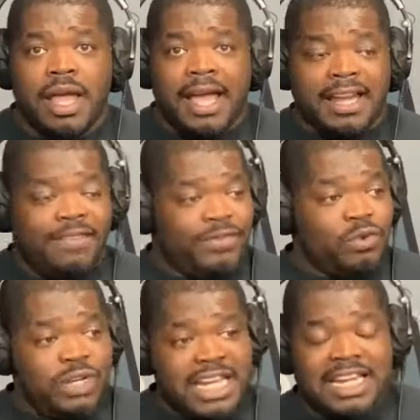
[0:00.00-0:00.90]
And if
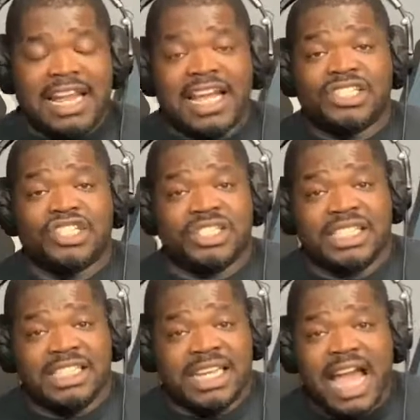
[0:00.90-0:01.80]
you need an answer
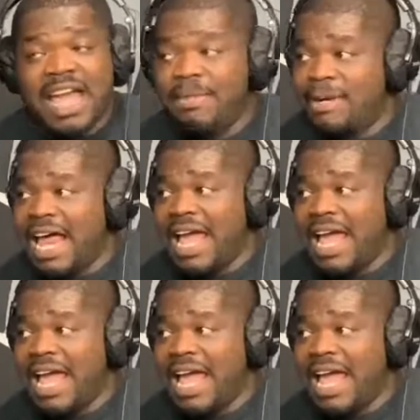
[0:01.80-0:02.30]
today, but I